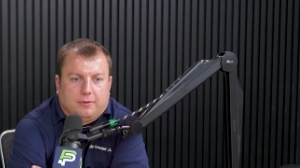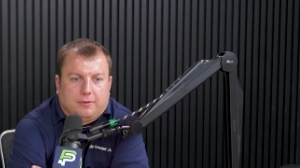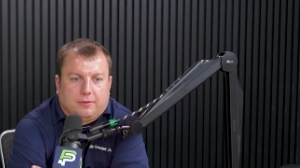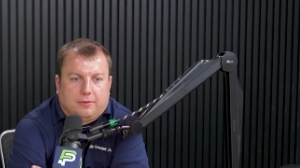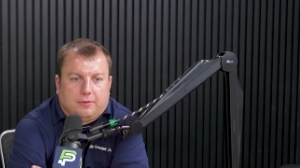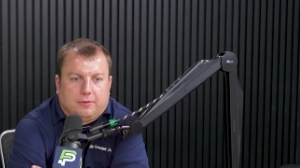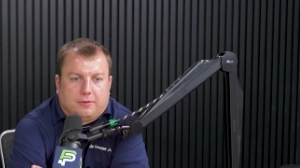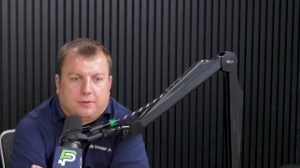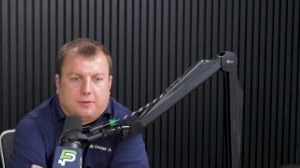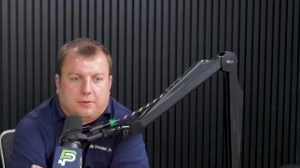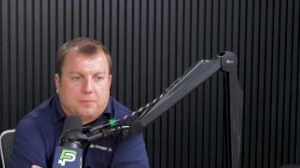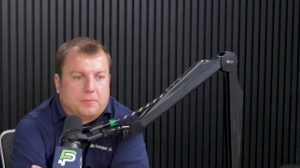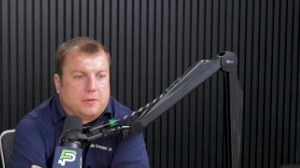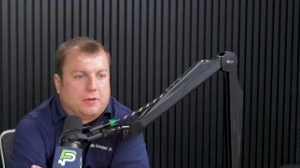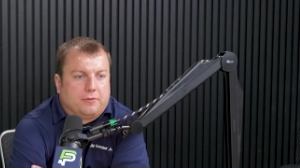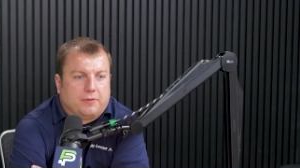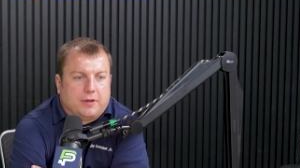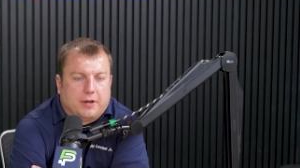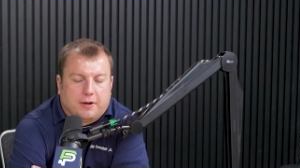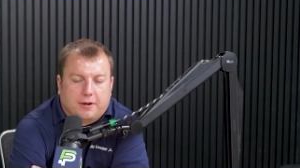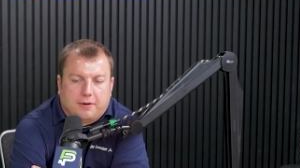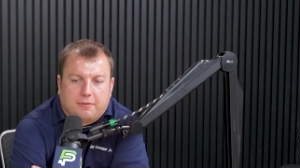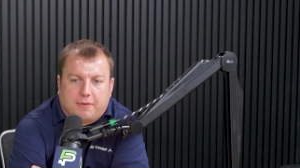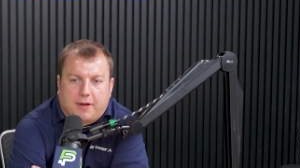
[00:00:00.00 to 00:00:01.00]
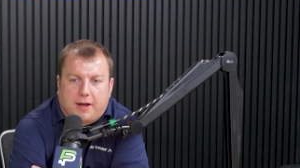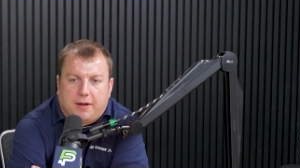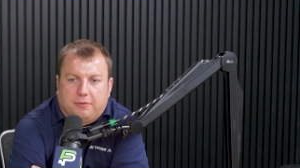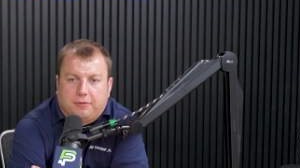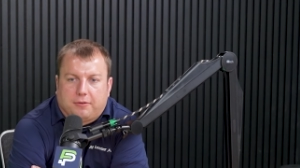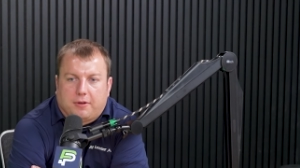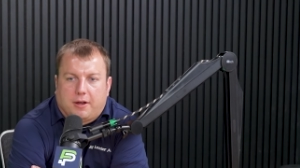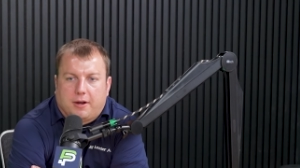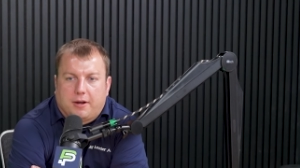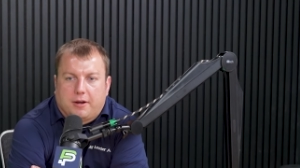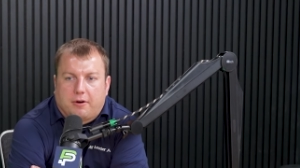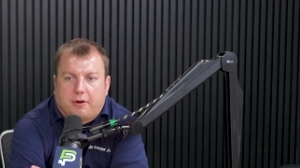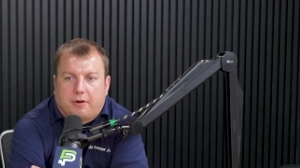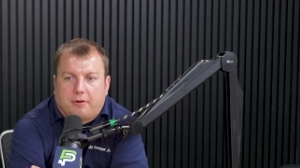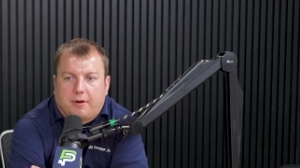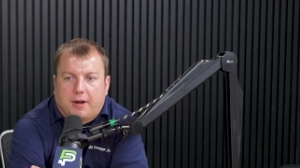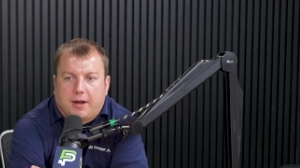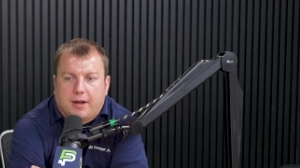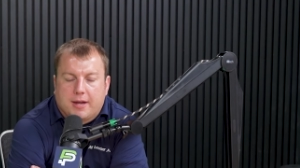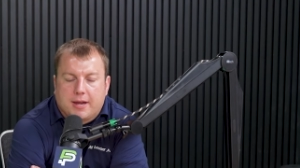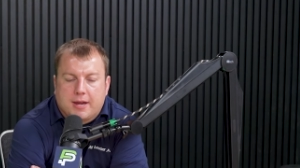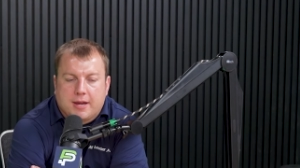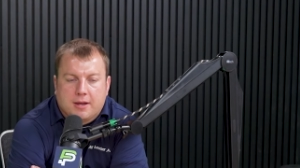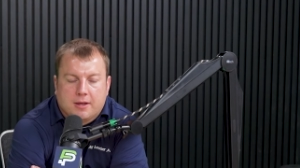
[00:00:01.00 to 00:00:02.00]
some of the steering valves on it
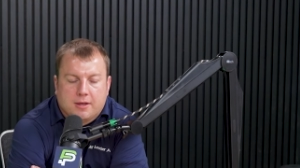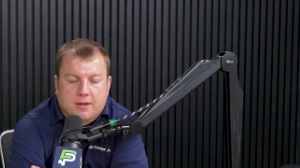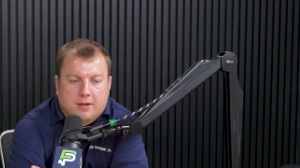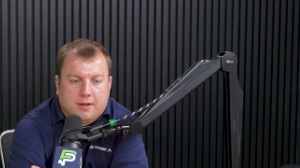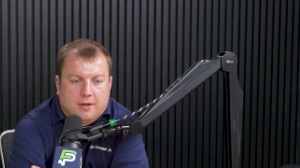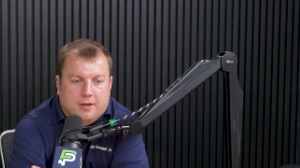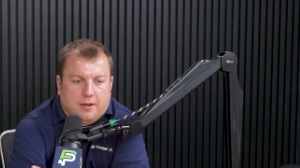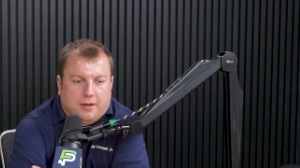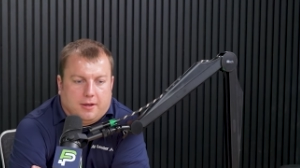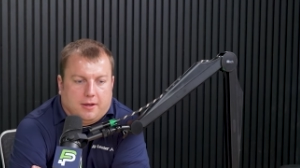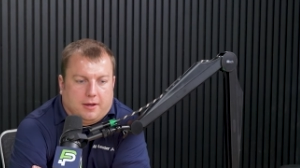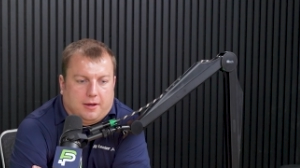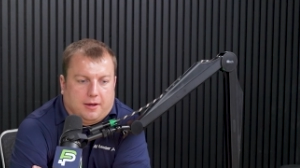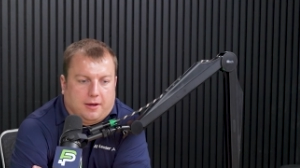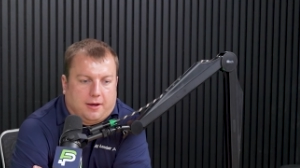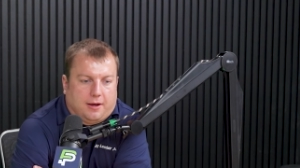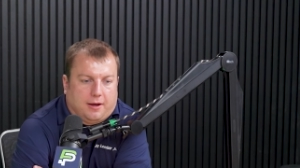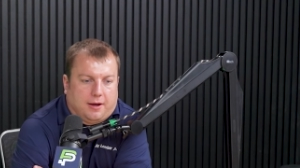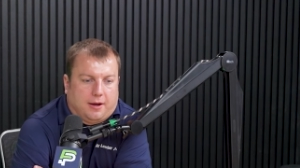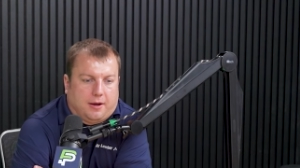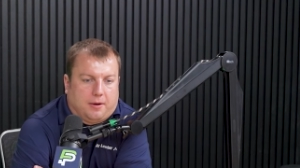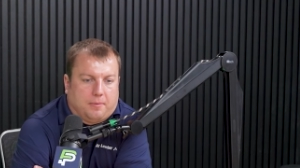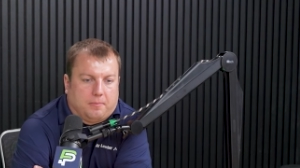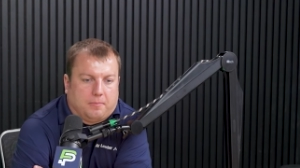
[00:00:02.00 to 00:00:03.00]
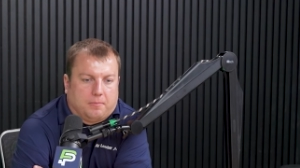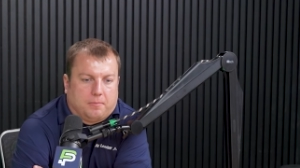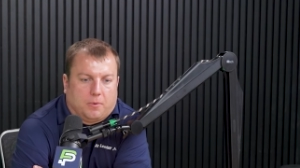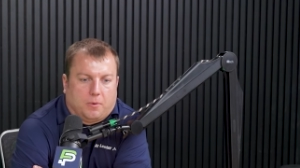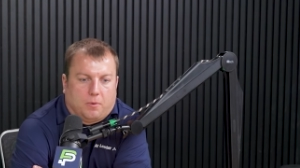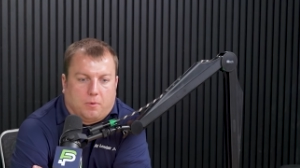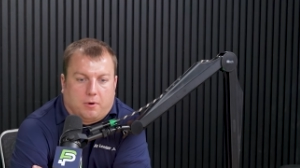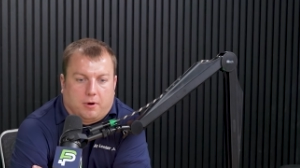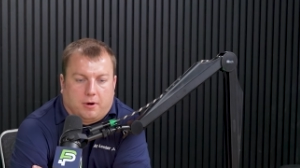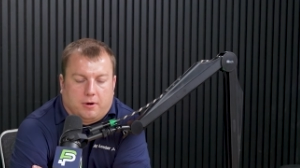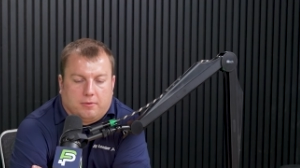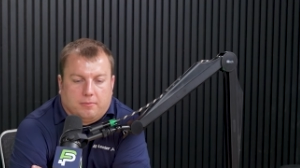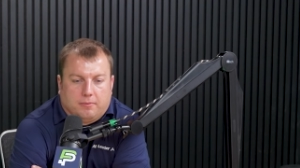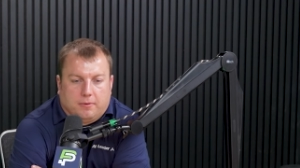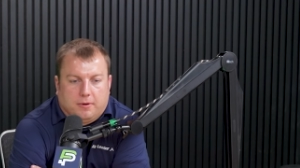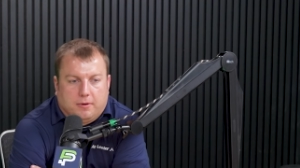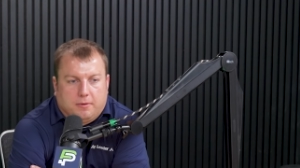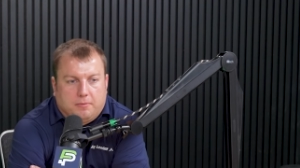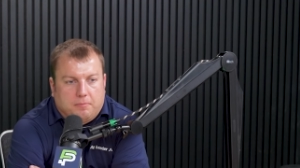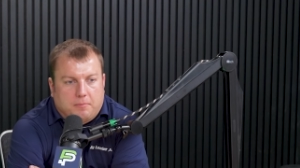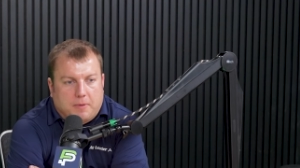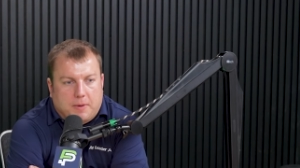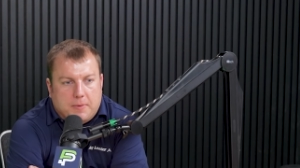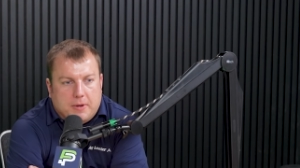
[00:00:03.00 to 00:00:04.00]
already, or
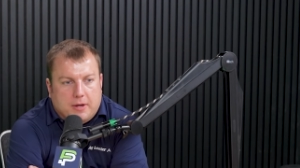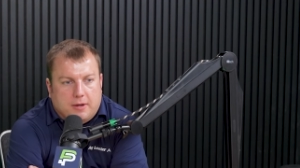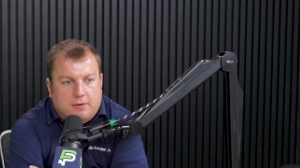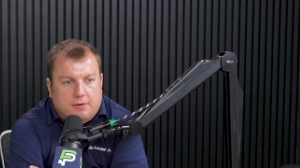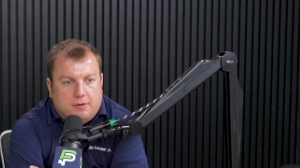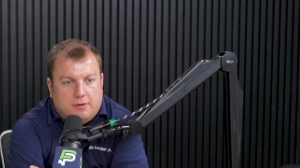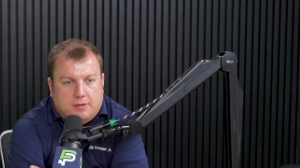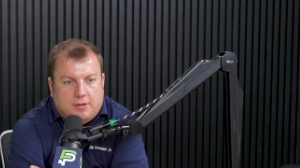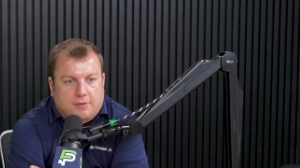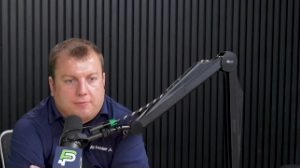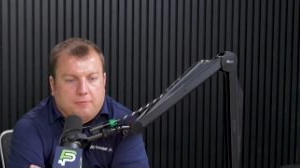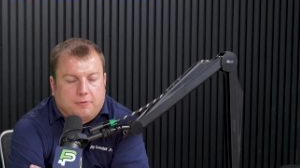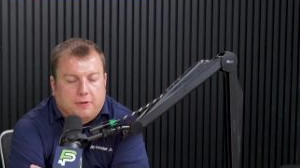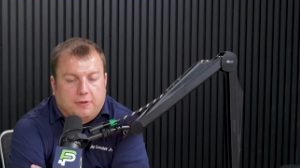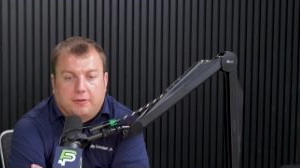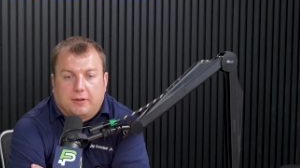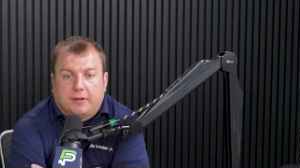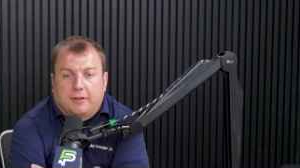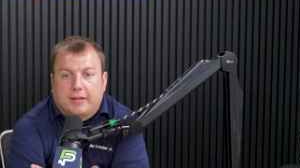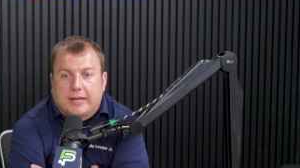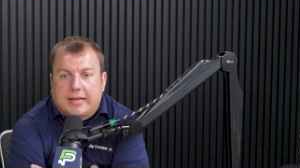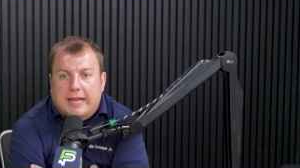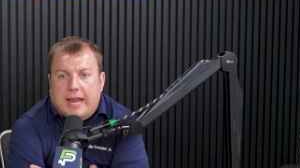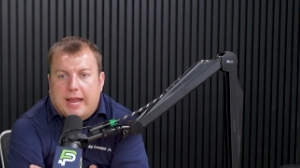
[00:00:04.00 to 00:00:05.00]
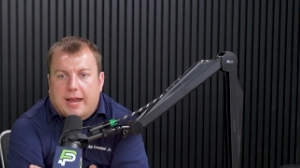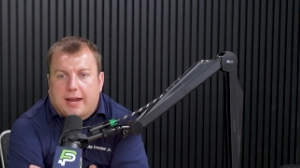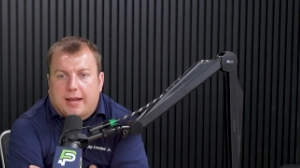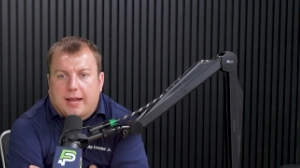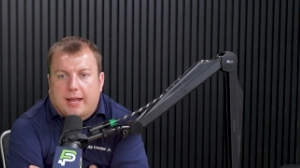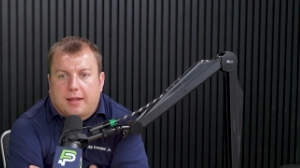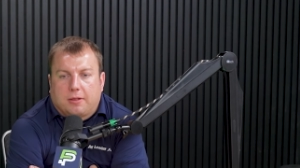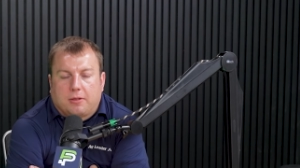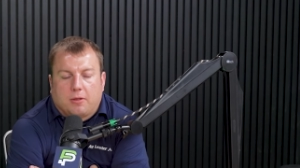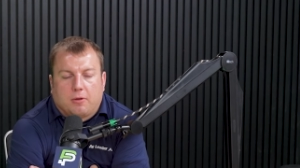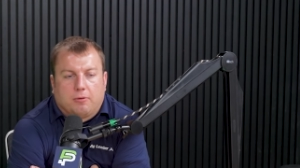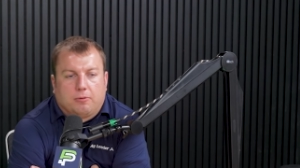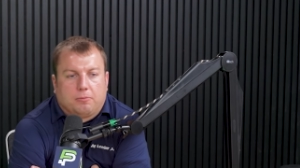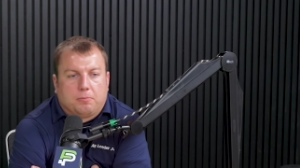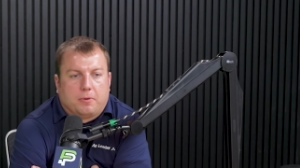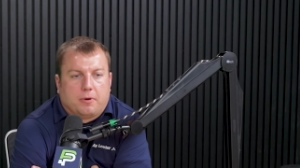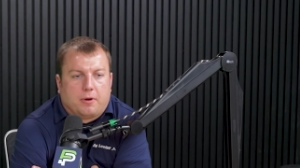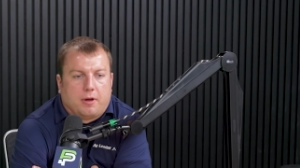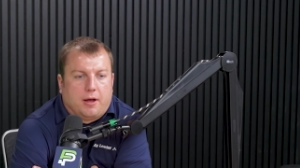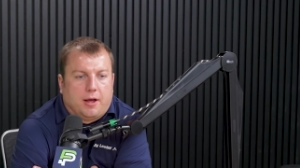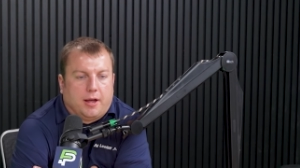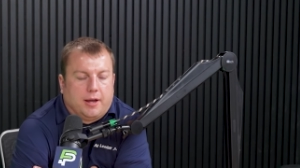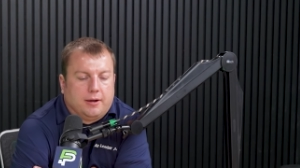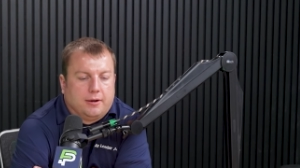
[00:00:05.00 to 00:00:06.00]
maybe physically can't get those put
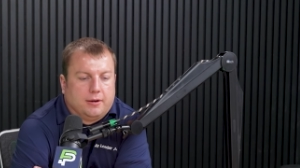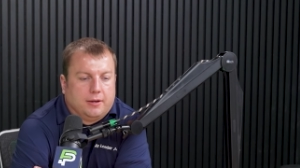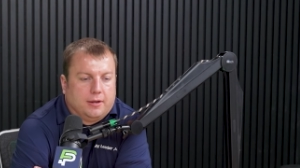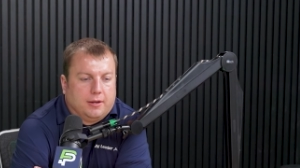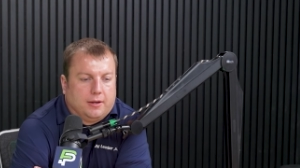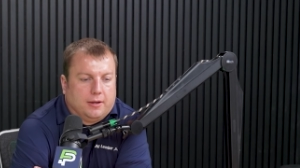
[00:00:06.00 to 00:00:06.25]
on.